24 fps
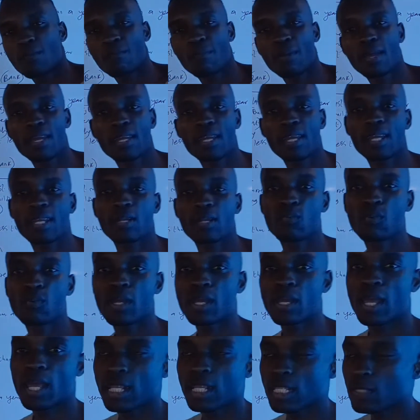the bank and
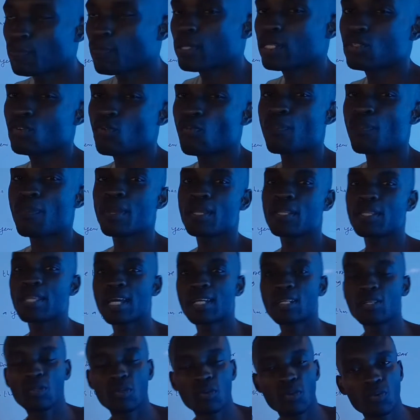we expect to pay
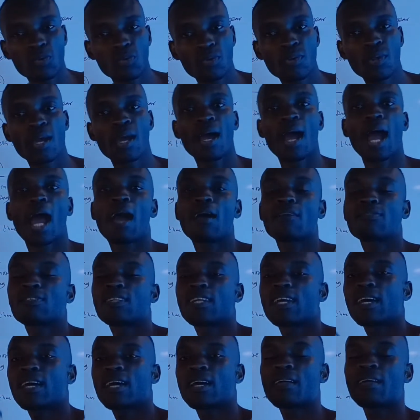that loan
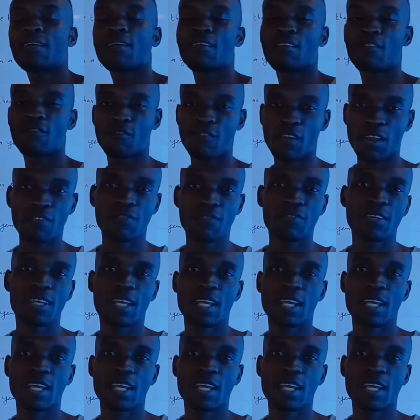after 5